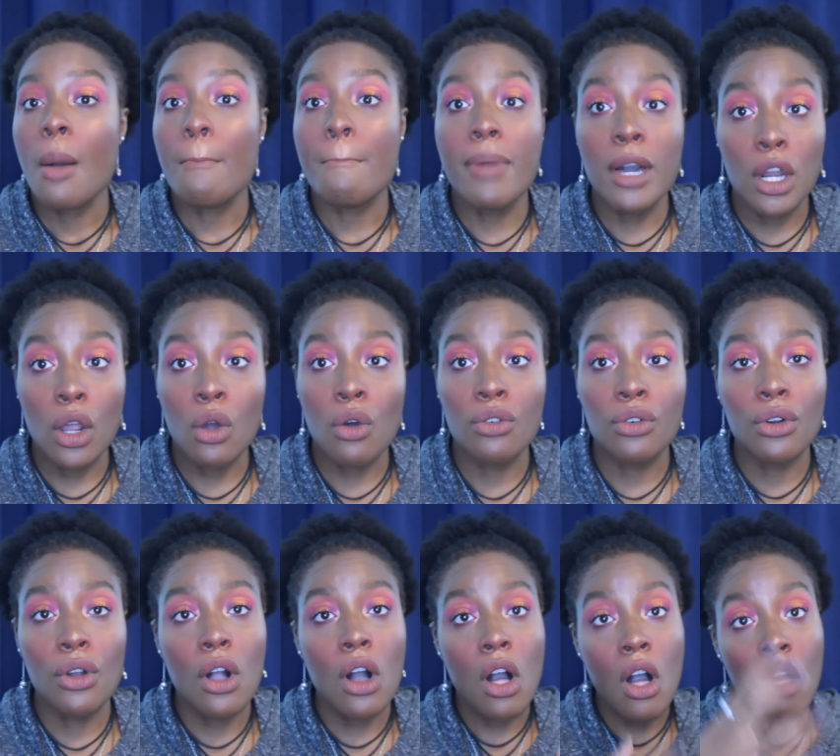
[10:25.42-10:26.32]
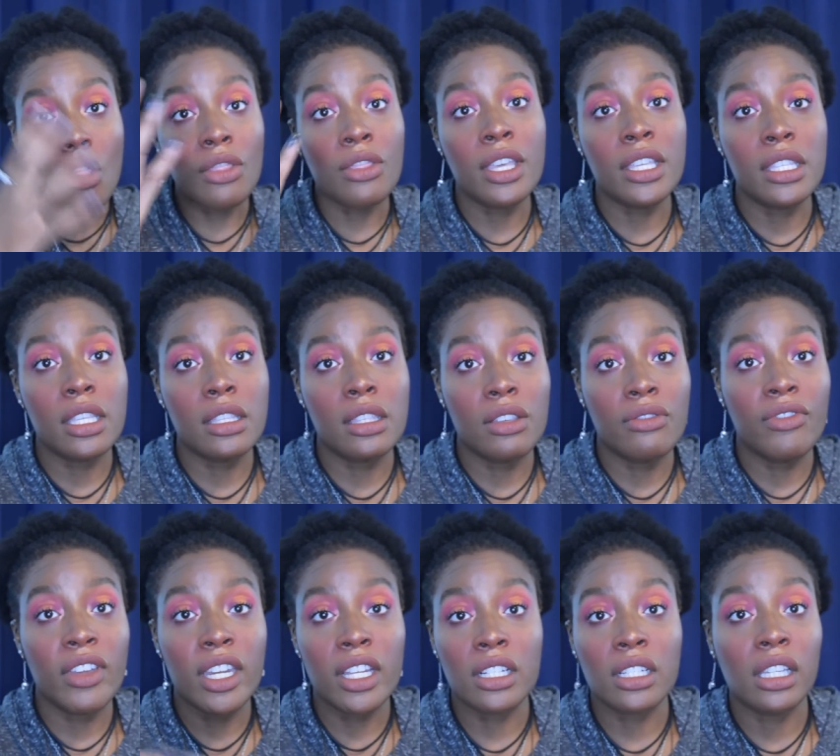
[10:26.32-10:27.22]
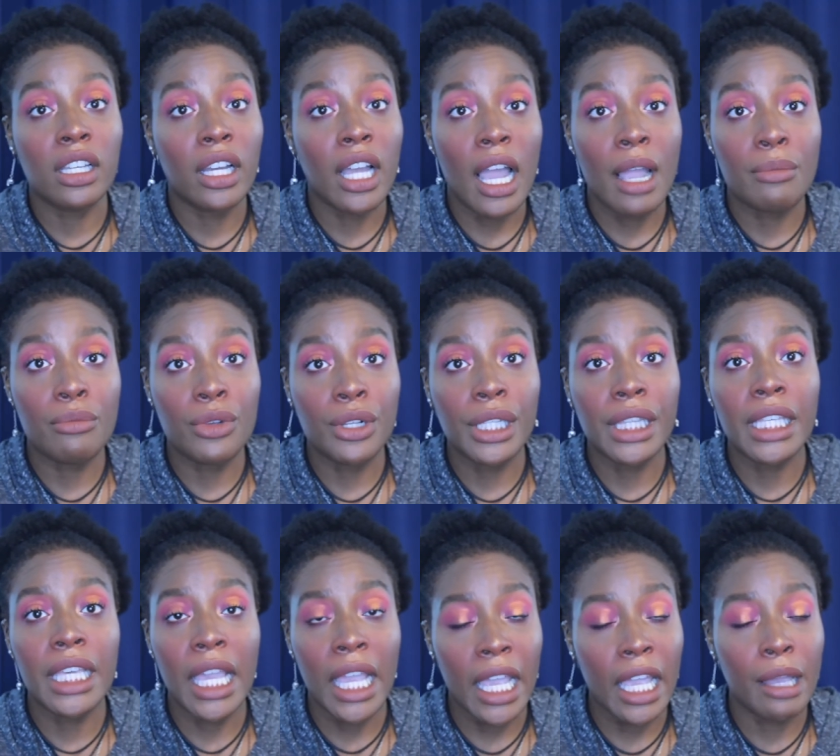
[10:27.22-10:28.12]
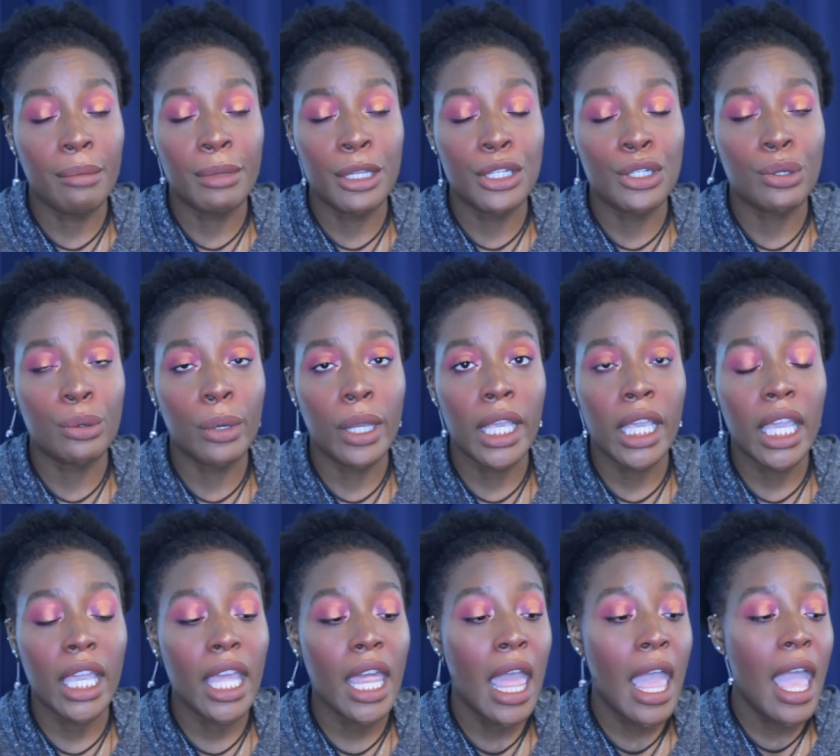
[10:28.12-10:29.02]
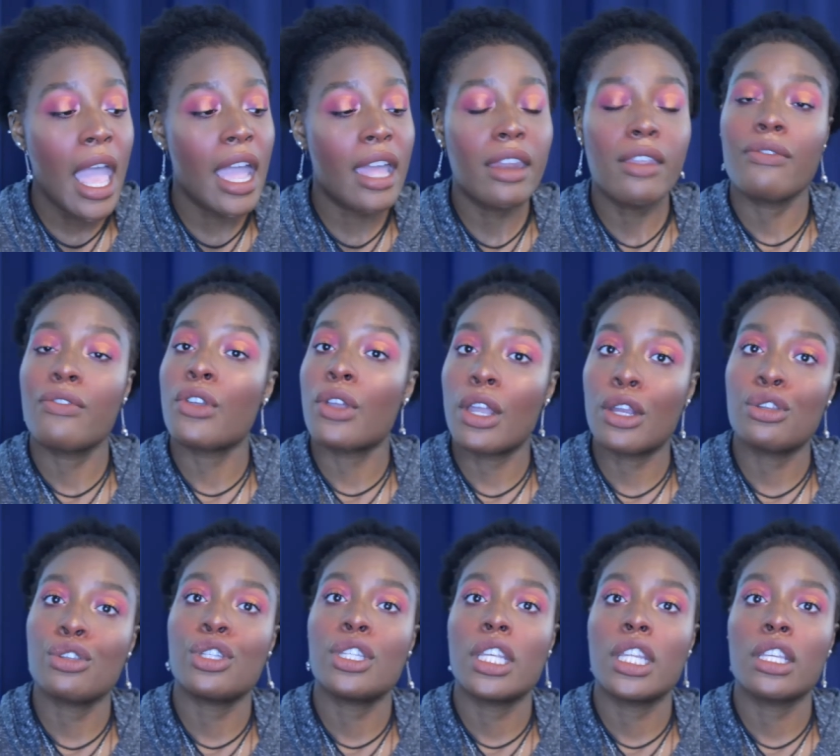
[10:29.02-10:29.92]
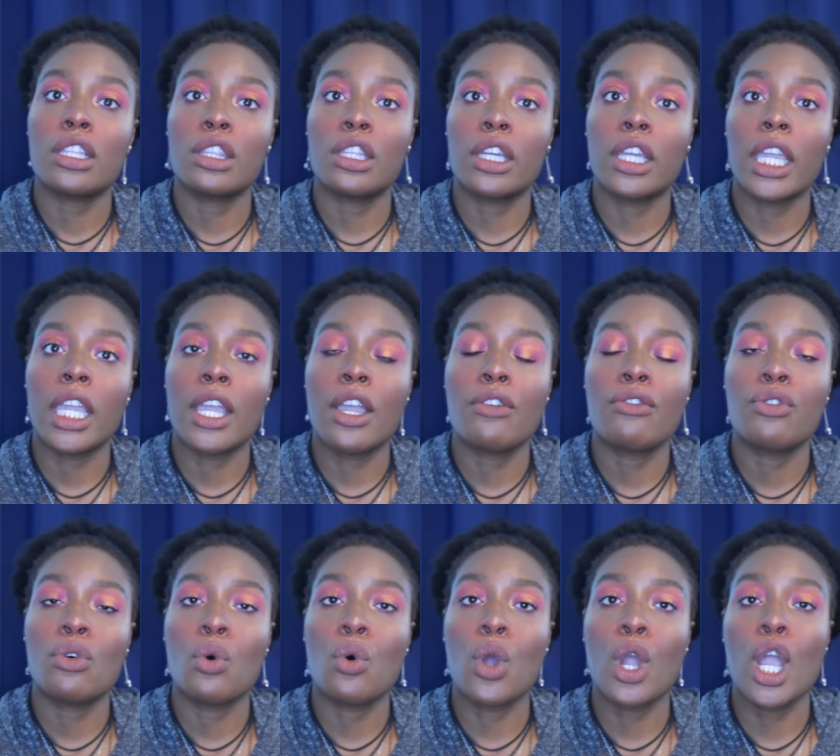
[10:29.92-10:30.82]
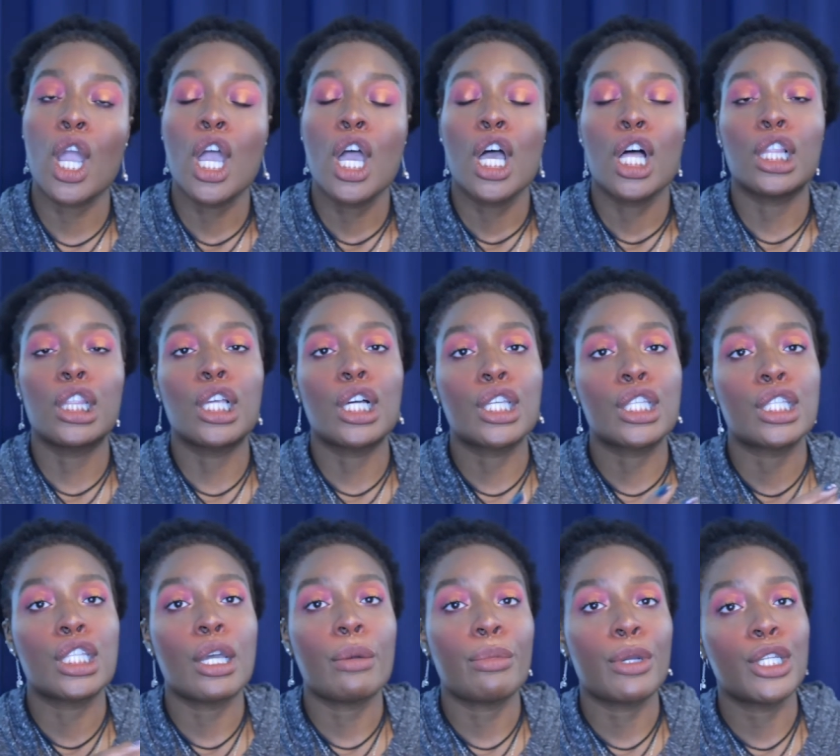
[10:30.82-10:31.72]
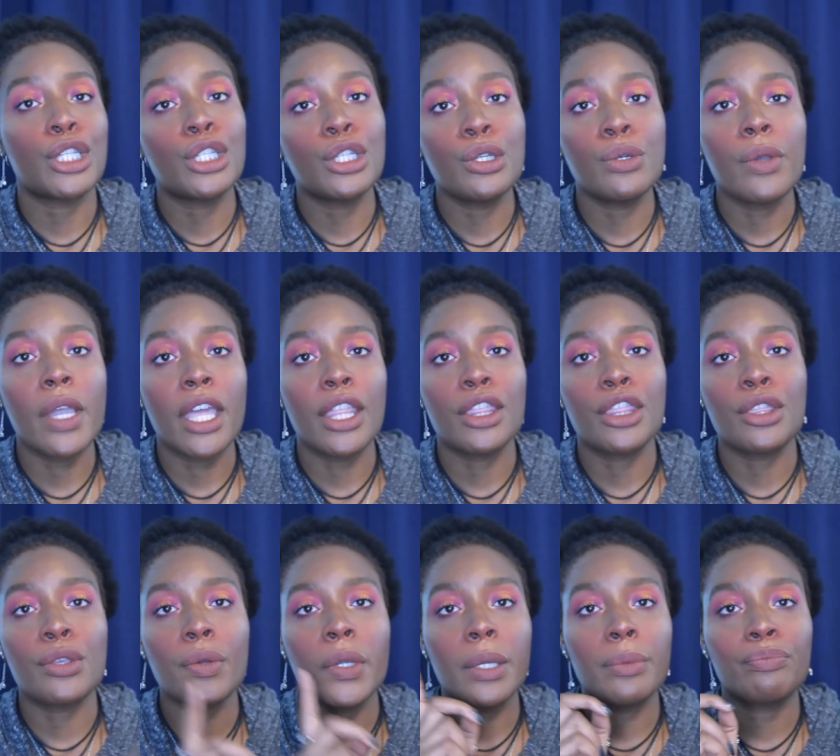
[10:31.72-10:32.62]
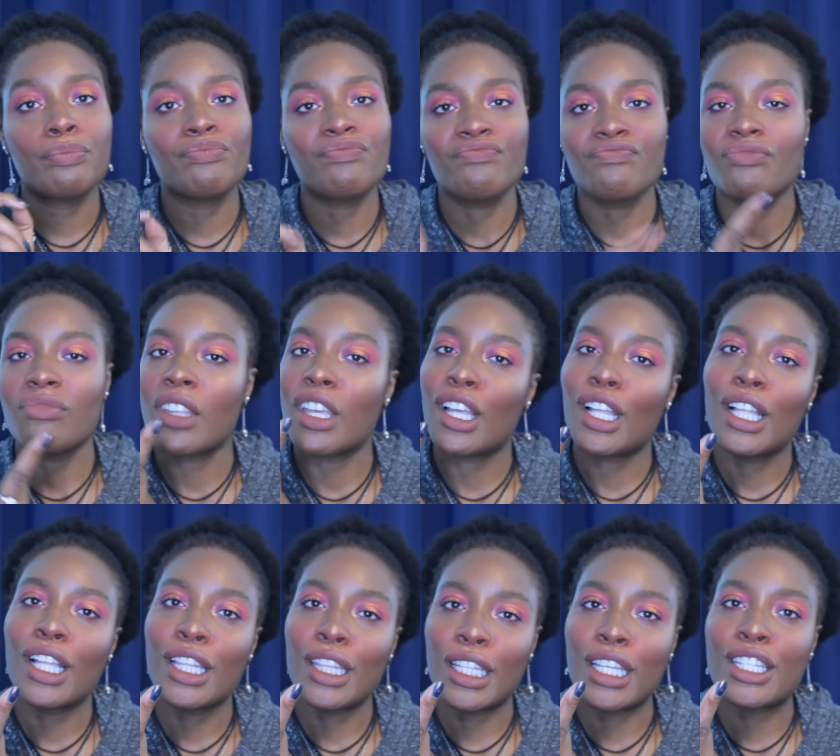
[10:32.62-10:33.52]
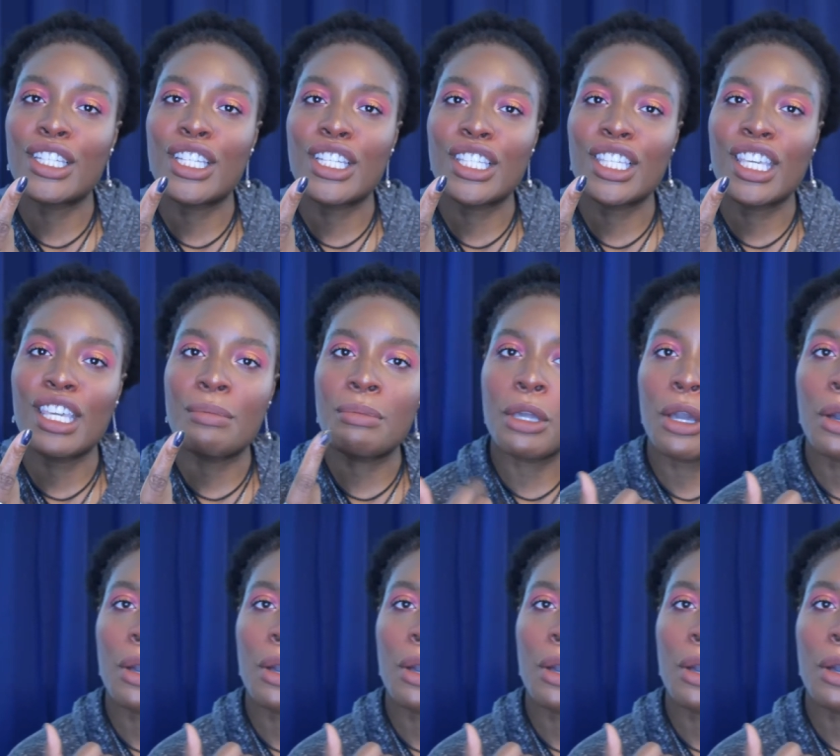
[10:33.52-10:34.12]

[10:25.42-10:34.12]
but overall this is the finished look i really am enjoying it and if you're interested in looking for looks number two and three let's just keep